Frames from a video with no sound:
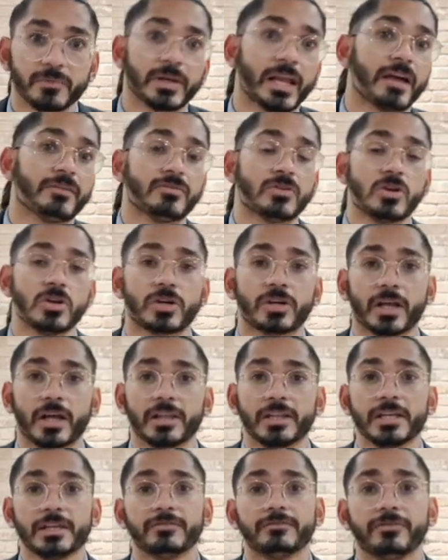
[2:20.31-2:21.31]
We have a look
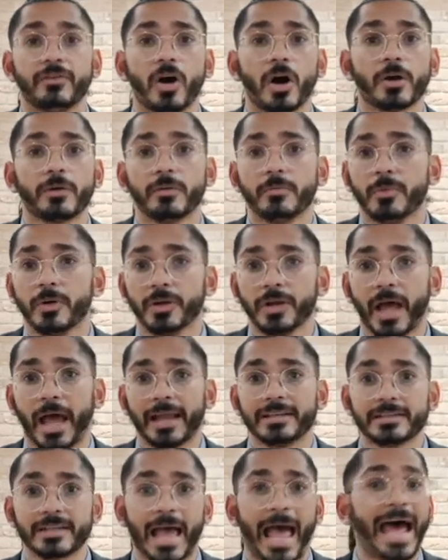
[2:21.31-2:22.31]
at the environment
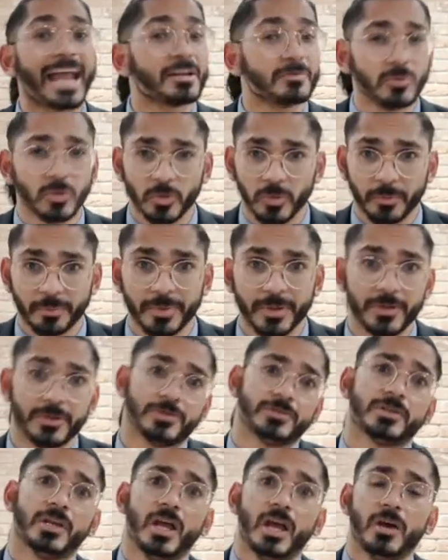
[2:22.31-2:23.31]
and animal
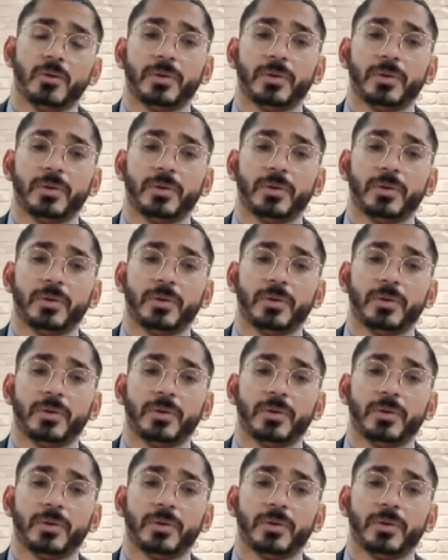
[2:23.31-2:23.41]
abuse.